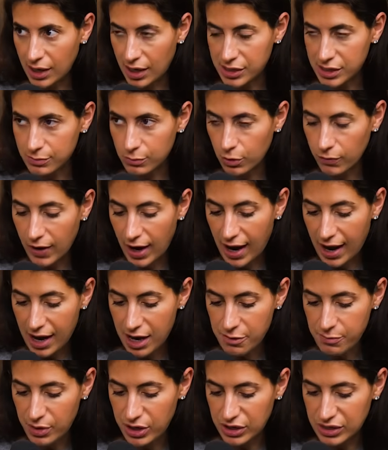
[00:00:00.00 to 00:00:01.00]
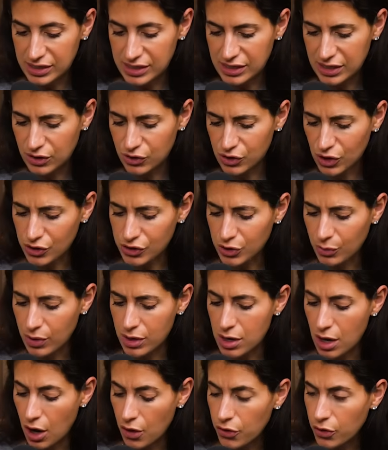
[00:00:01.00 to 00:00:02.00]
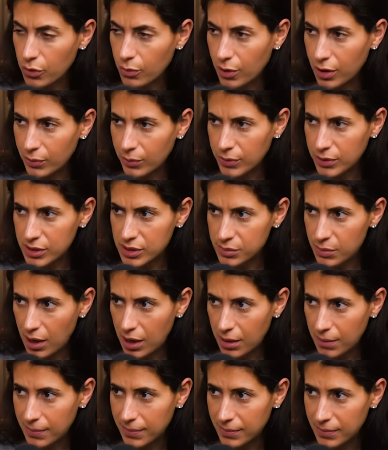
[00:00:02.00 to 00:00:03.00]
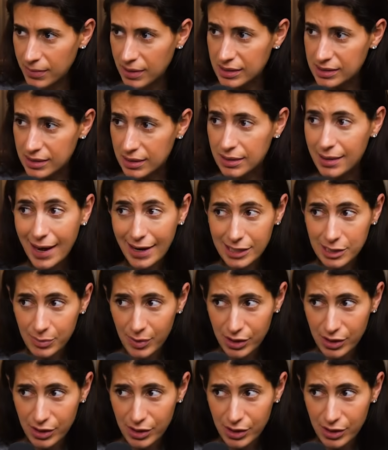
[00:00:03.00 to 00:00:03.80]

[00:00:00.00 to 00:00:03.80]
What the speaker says: not to move ahead, but there's also another one with his mom as the next